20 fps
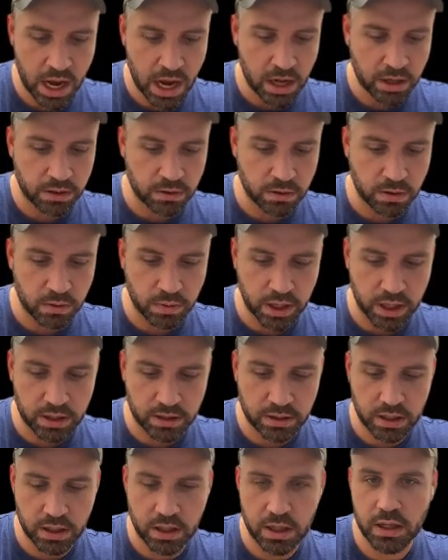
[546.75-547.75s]
2
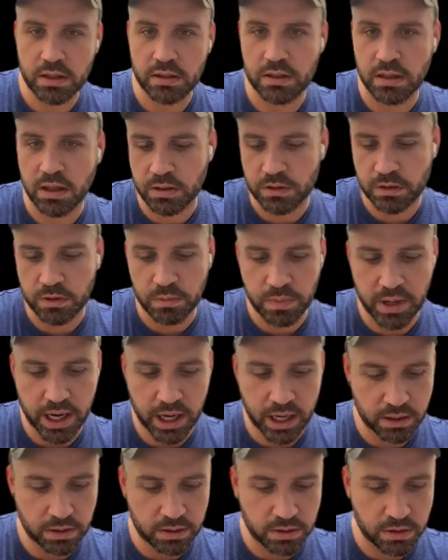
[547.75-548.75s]
Razor, not too
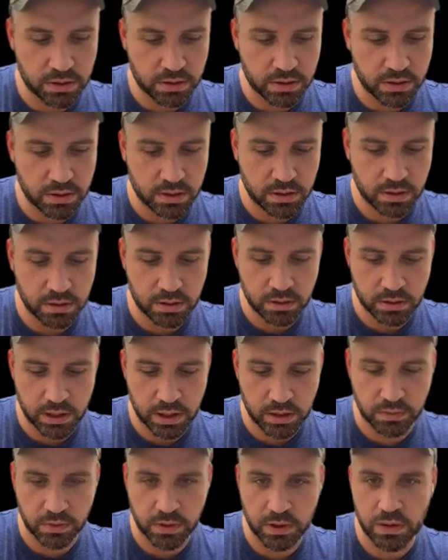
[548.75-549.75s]
bad.
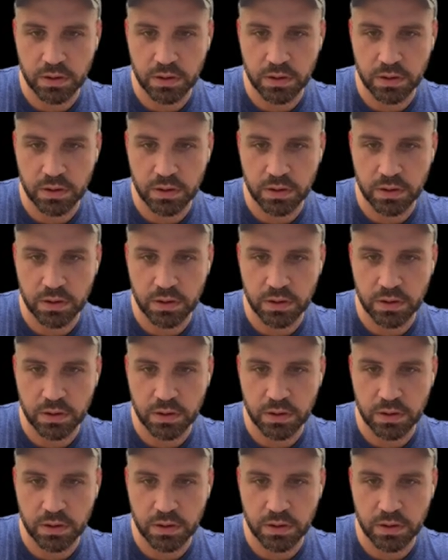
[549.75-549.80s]
Definitely